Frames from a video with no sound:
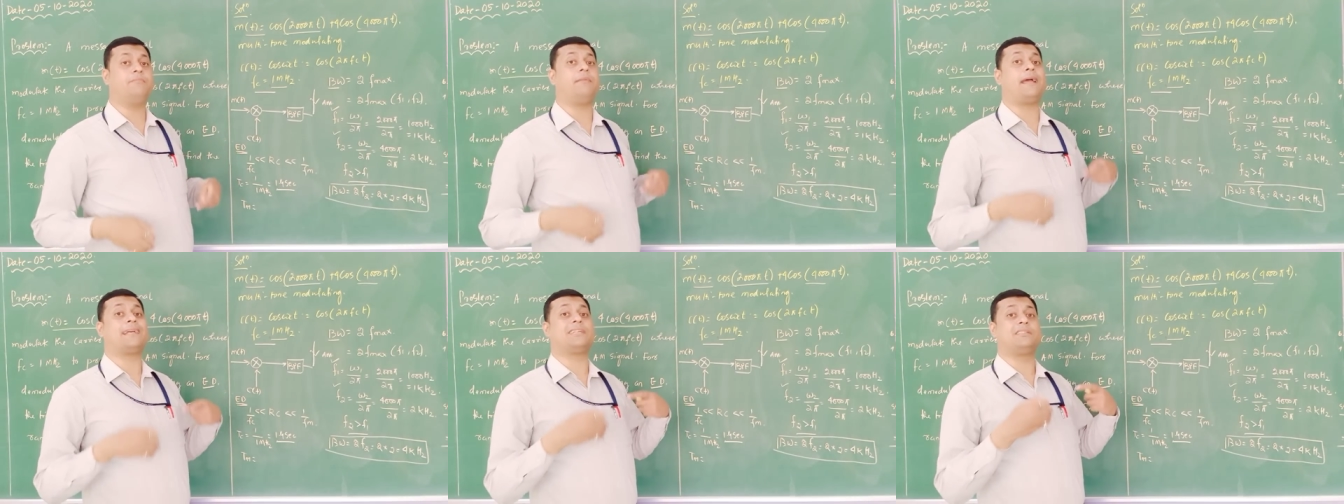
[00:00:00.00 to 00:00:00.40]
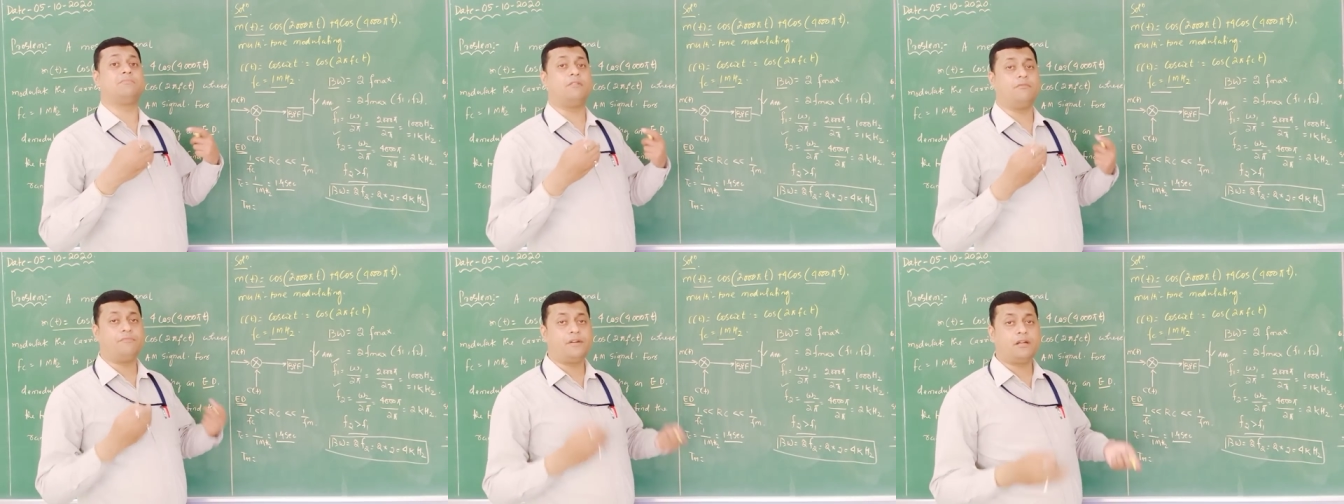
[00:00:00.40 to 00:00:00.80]

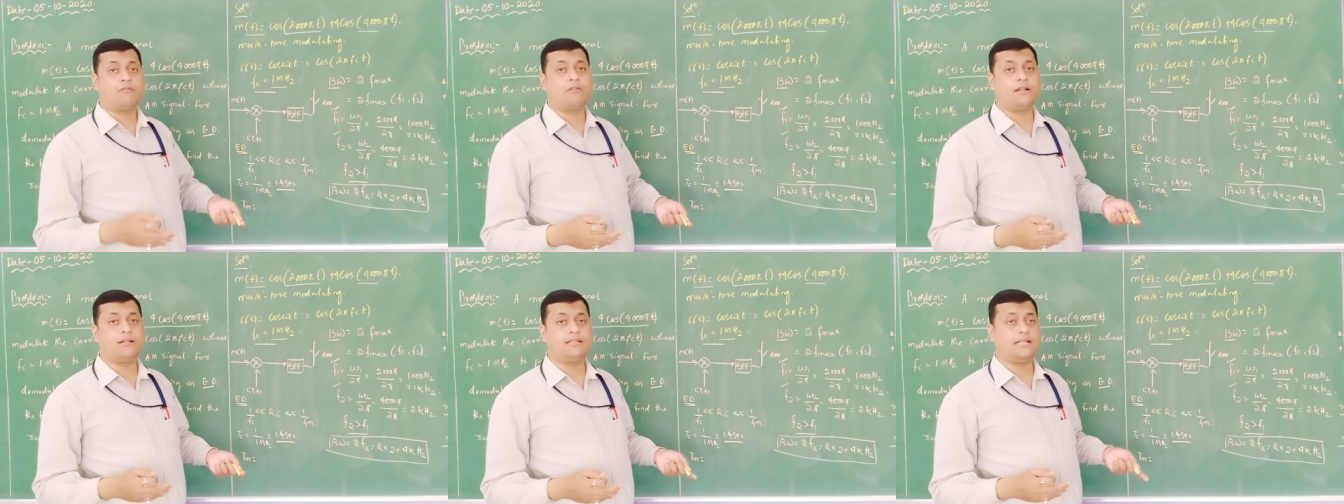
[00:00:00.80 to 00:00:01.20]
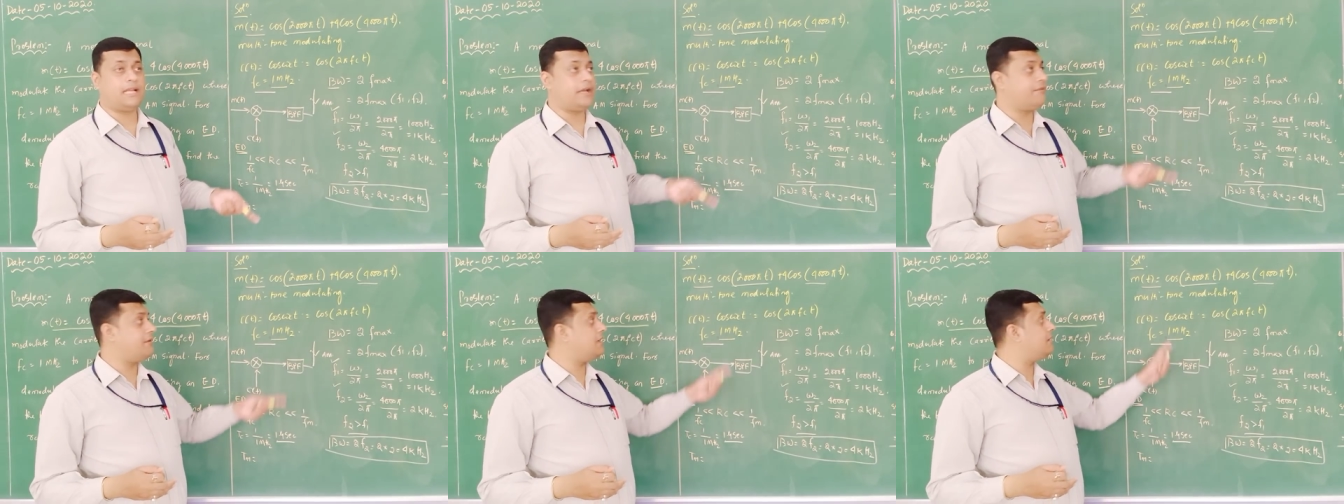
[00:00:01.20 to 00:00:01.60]
maximum frequency
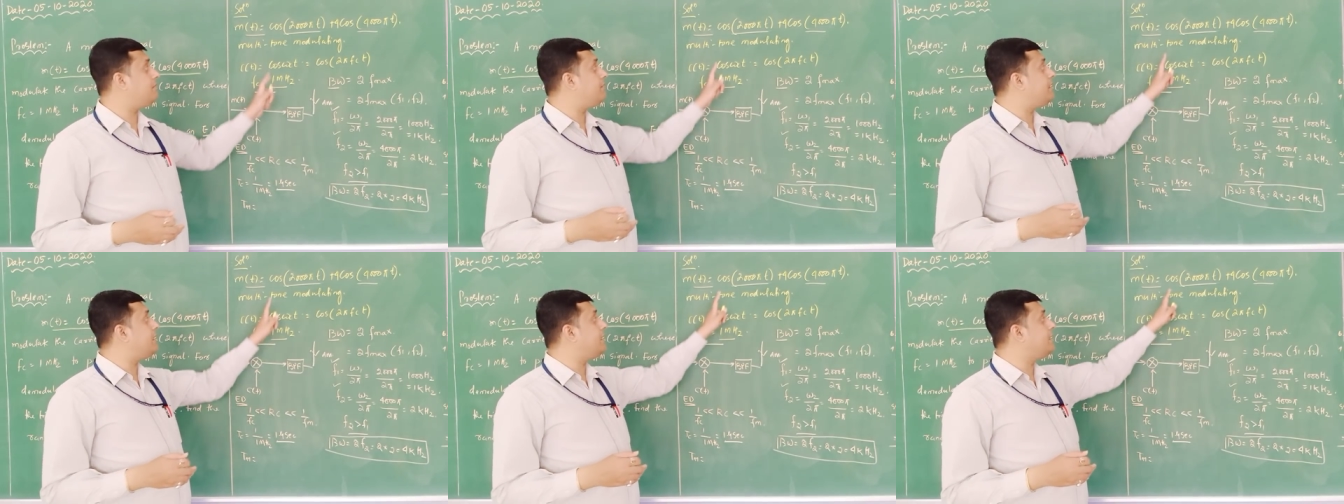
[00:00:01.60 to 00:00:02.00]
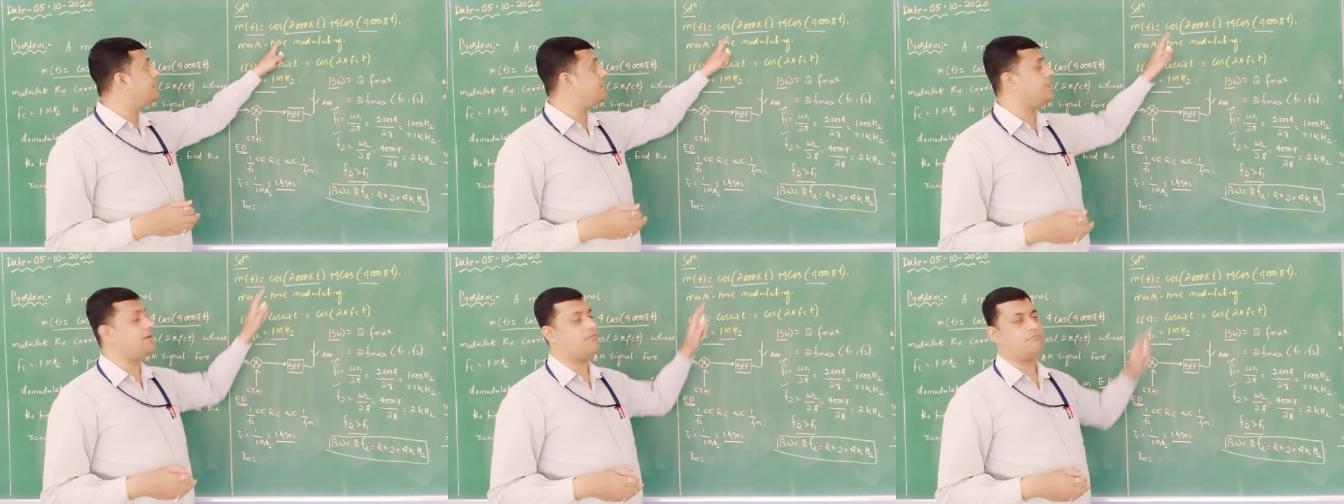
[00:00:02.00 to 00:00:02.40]
available
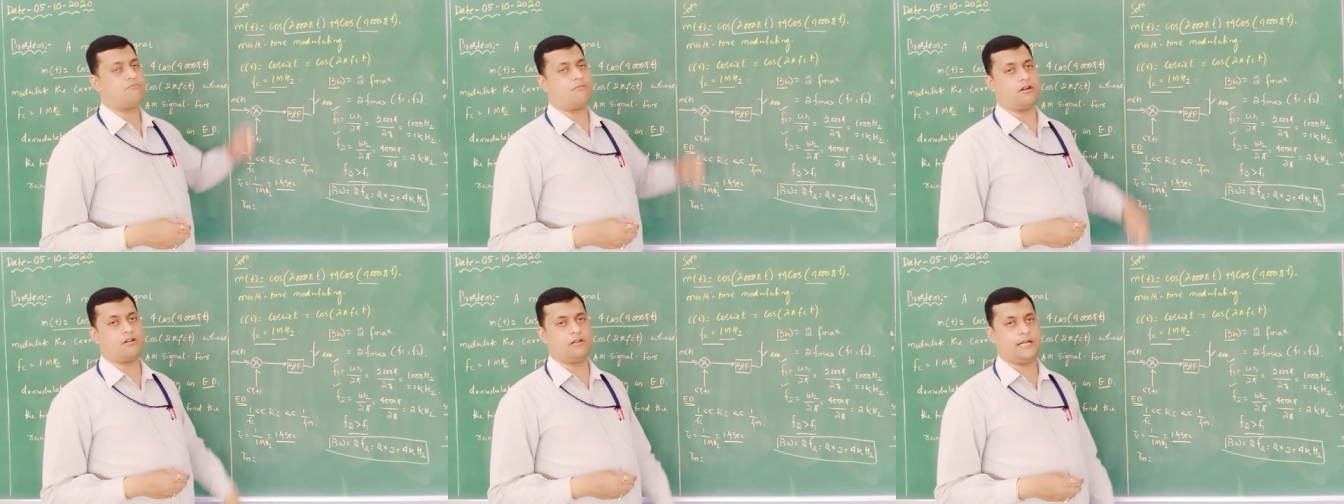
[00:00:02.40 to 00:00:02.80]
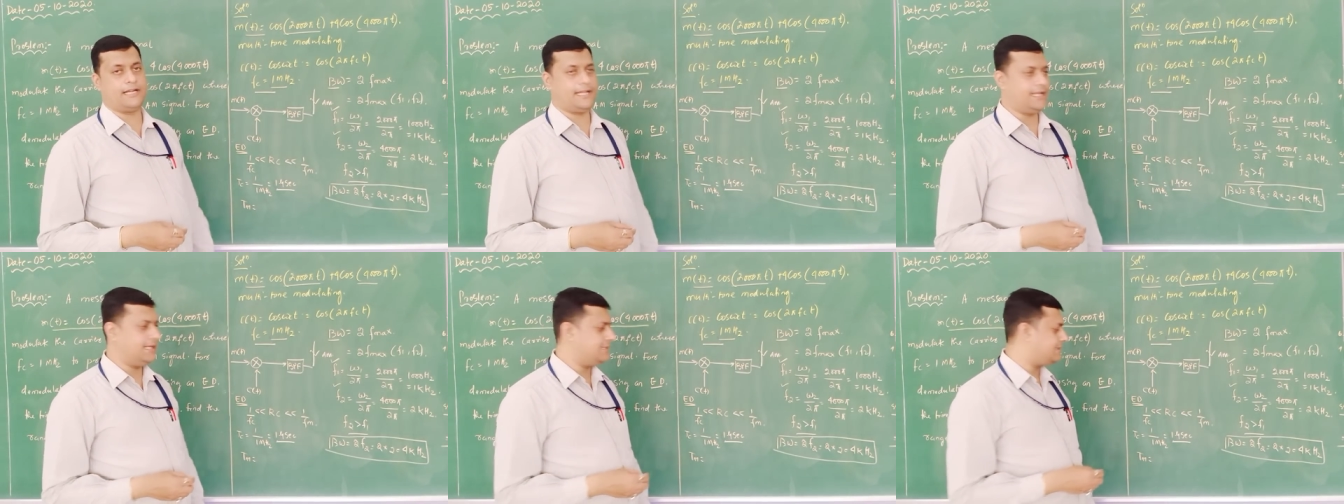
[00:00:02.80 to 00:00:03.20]
in the
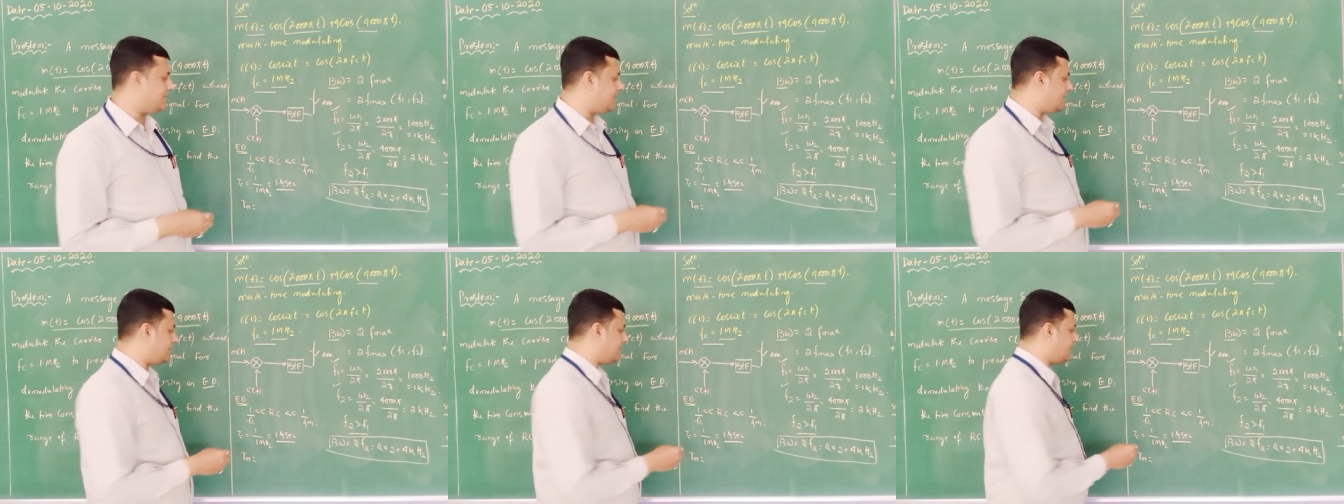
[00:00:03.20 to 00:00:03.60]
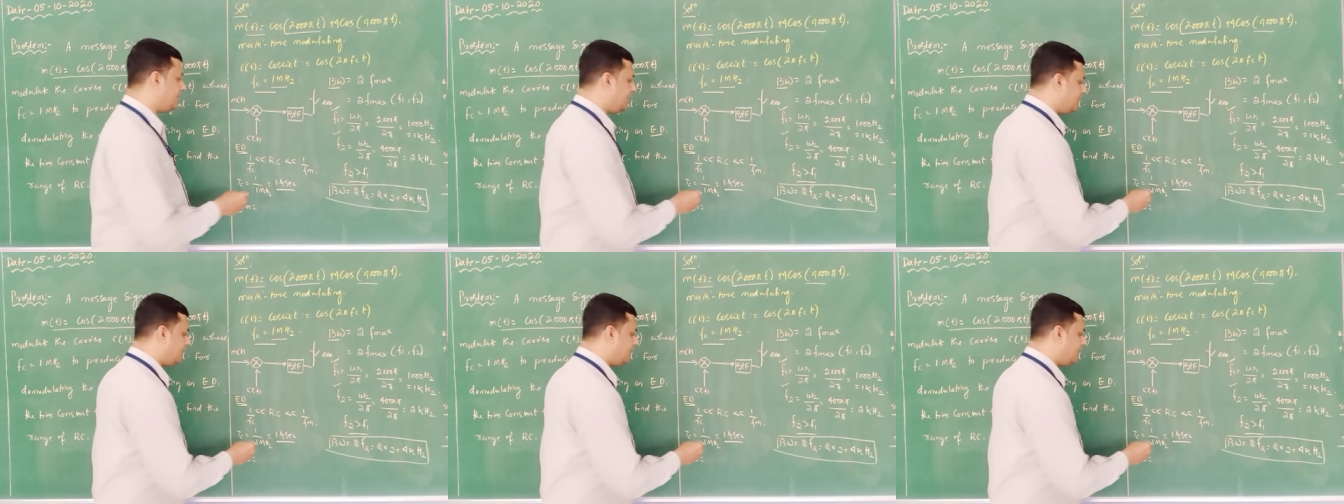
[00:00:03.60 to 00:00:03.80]
modulating signal.